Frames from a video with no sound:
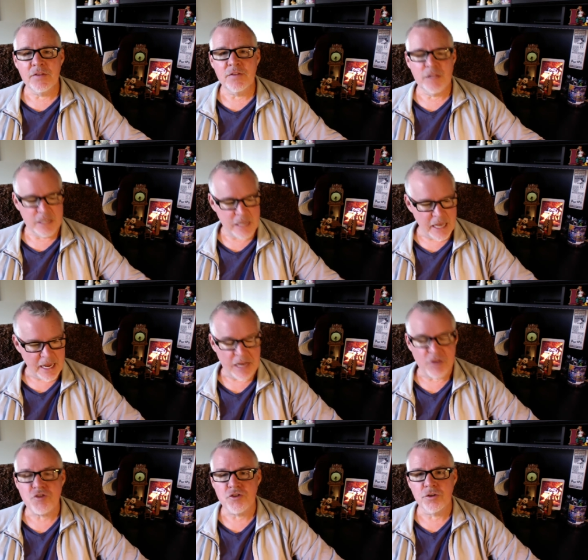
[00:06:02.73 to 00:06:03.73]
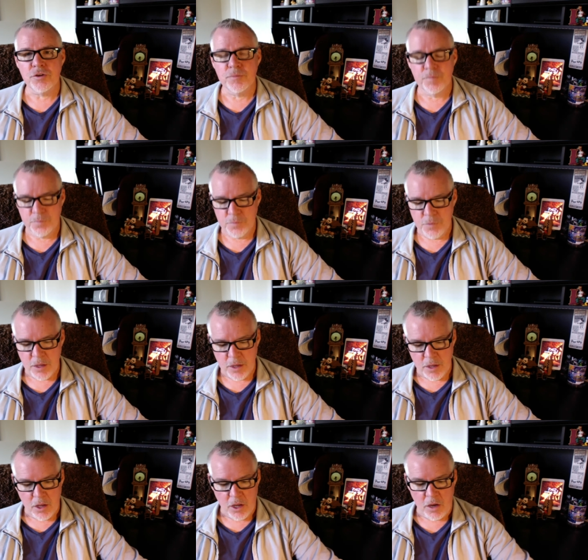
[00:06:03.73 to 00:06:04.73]
the danger
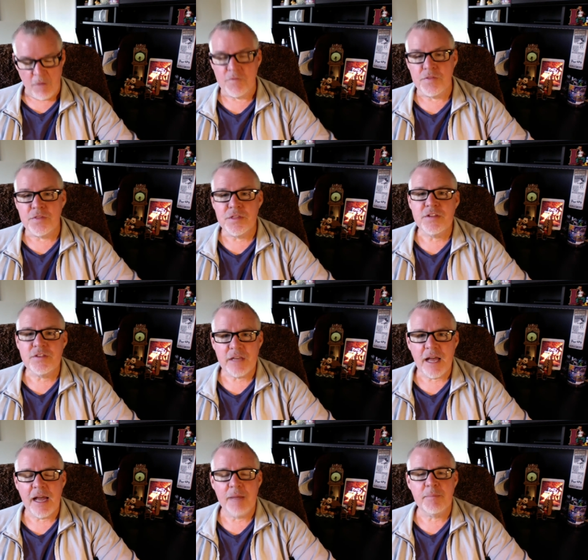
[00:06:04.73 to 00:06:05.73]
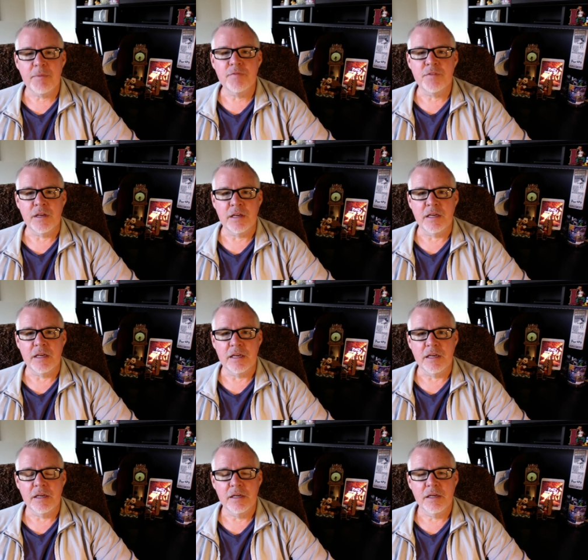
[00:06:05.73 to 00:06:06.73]
of this type of thinking.
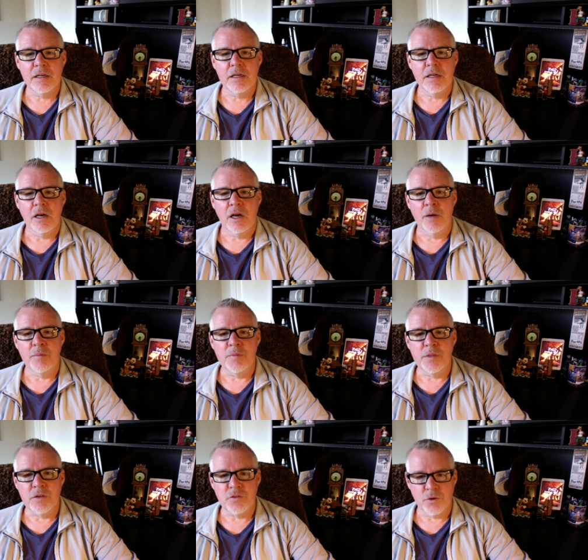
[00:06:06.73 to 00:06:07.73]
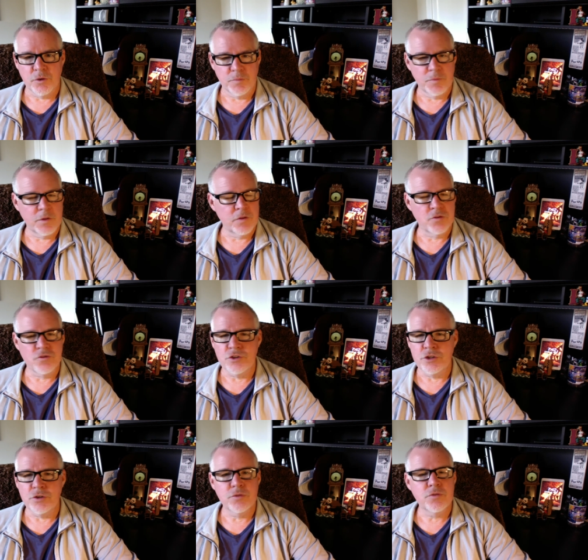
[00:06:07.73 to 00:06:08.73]
Um, these are these are
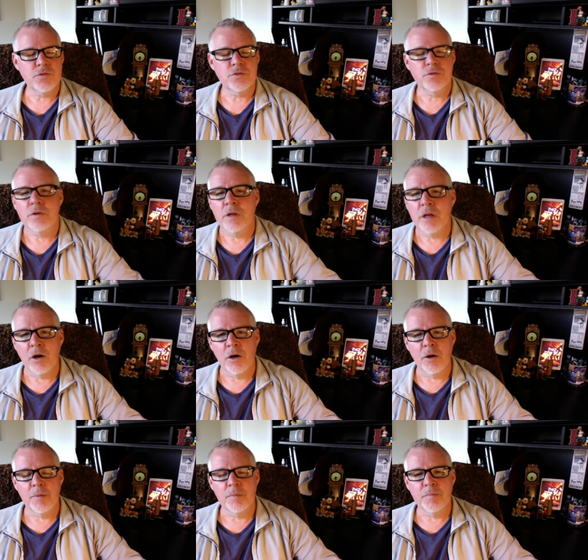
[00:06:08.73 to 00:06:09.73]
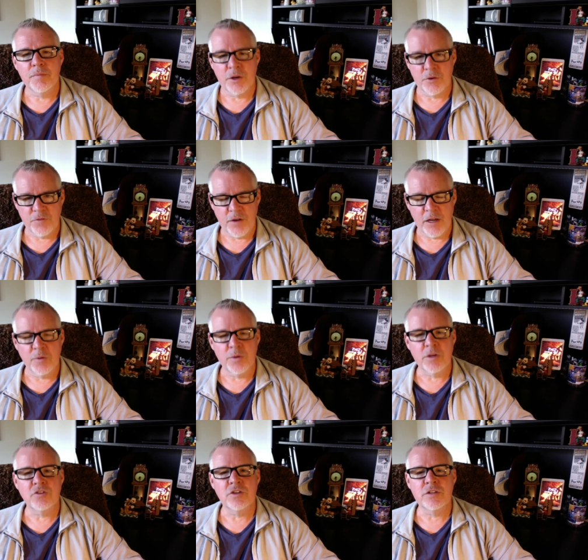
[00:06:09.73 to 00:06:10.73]
Jews um, that are
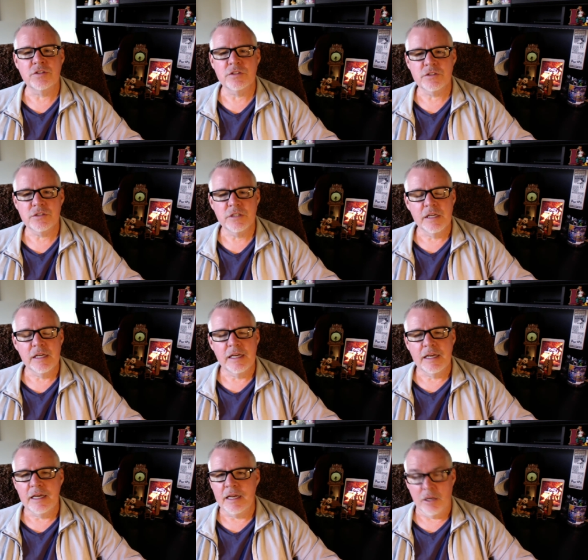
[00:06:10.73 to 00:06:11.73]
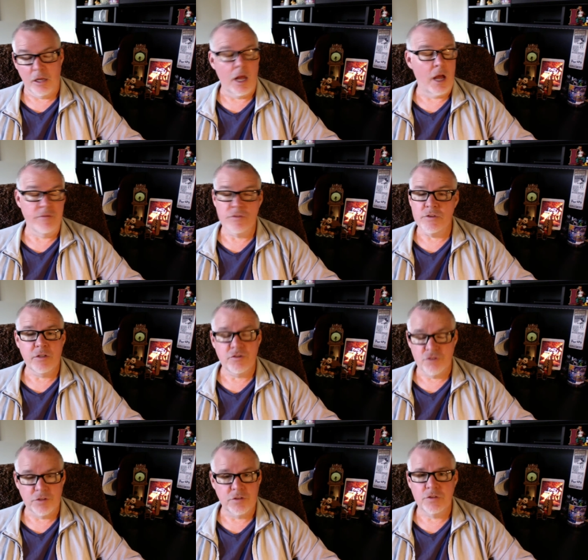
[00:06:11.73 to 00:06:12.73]
following Jesus. Uh, obviously,
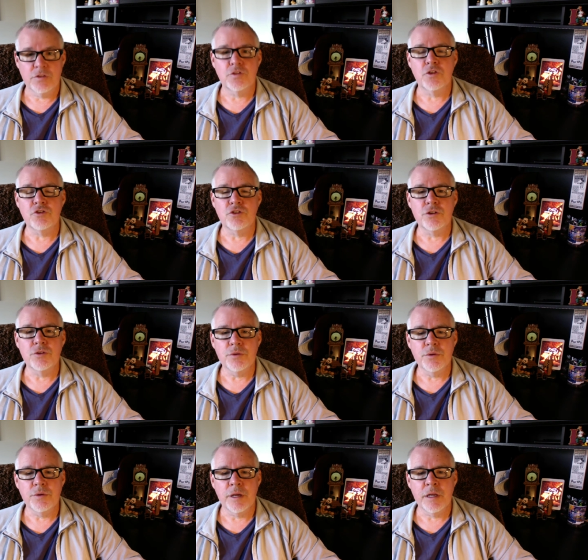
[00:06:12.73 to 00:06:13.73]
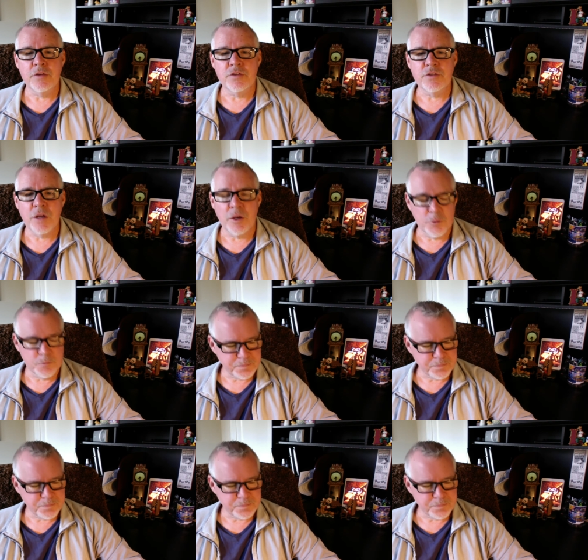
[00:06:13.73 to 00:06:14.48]
Jesus is a Jew, and so